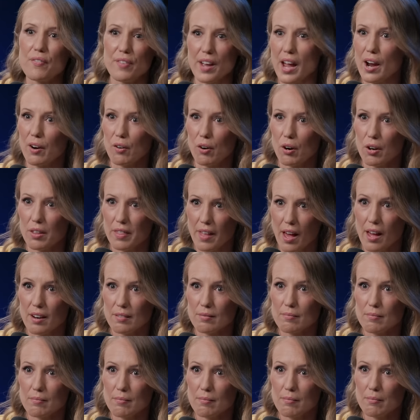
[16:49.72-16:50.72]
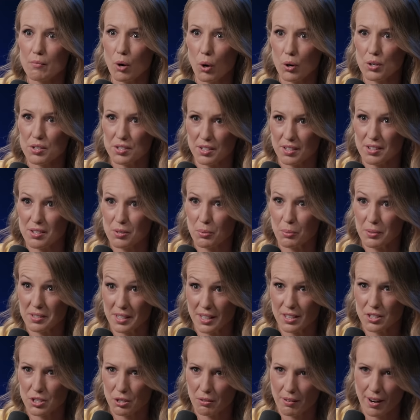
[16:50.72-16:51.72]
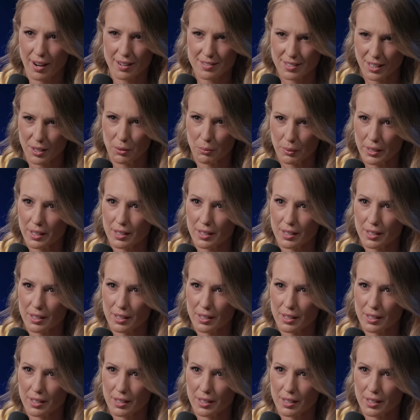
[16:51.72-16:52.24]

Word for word: Pharaoh that Moses was interacting